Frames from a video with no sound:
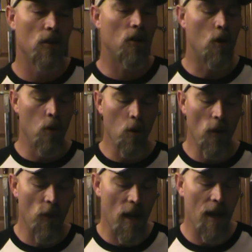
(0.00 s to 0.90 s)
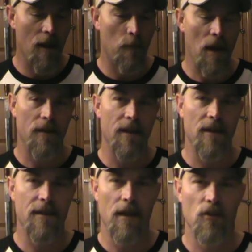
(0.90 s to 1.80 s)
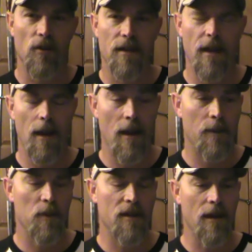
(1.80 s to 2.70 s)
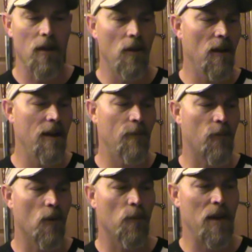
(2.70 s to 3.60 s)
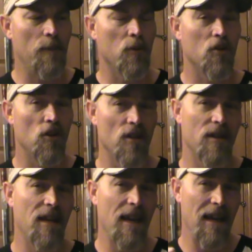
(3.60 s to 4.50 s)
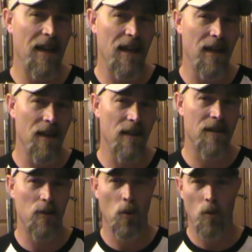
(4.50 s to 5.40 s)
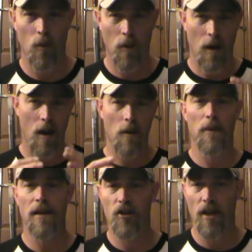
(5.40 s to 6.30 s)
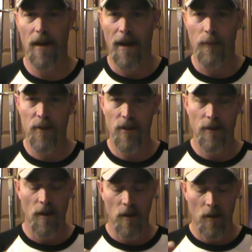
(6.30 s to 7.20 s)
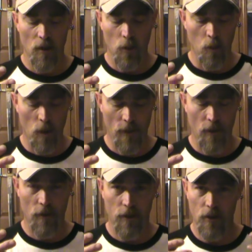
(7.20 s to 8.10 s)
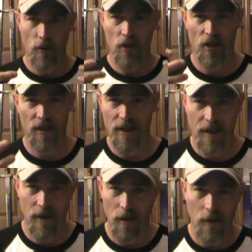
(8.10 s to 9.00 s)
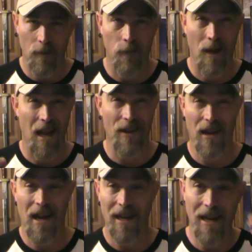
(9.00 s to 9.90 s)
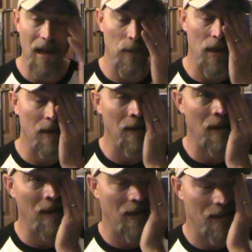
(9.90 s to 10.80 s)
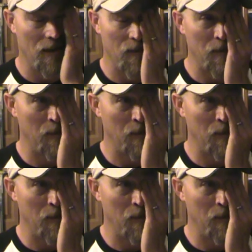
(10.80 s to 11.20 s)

The cool thing about the Essentials Kit, particularly for people just getting into RPG games, whether you're just sick of online gaming and